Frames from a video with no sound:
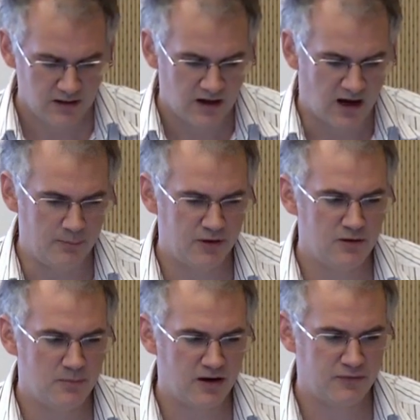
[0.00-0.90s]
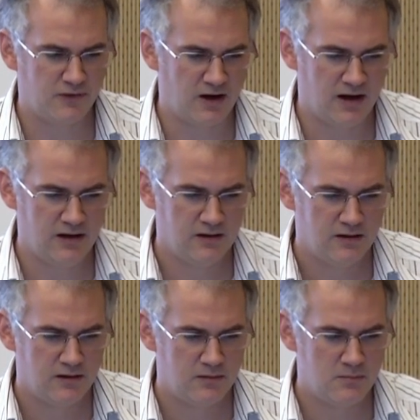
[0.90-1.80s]
I'm going to modify
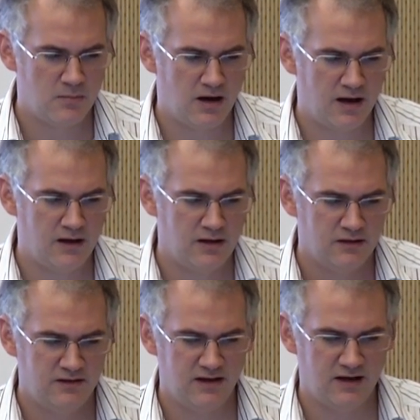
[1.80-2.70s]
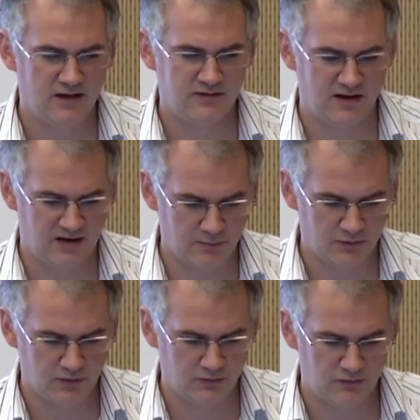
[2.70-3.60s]
my DNS, and I'm
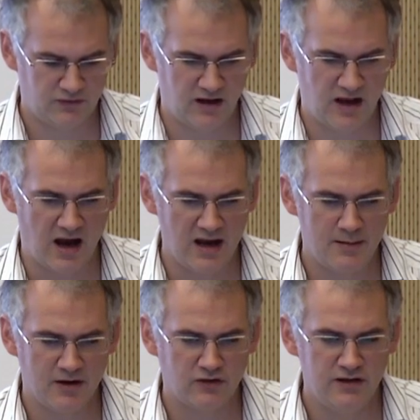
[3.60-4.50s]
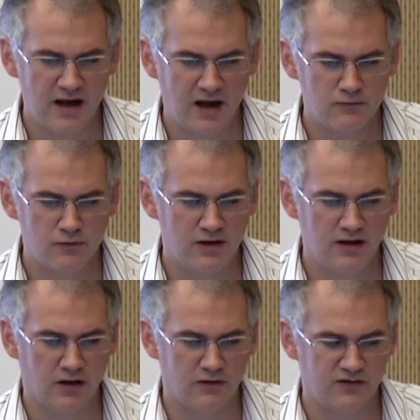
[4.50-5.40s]
going to say I am actually not
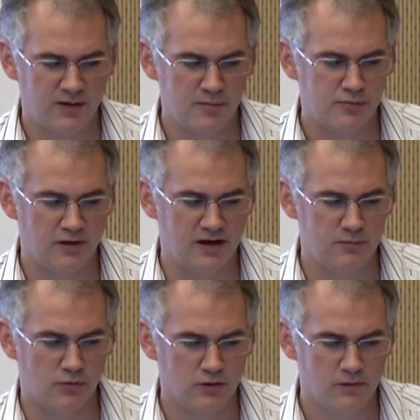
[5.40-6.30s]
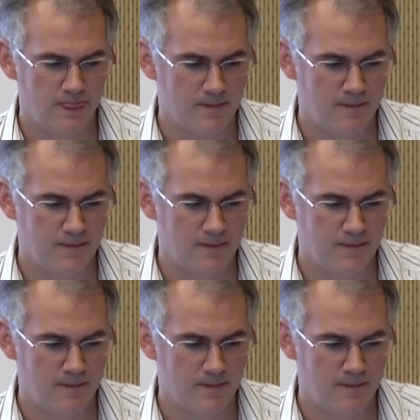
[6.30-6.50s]
running on the cyberport anymore.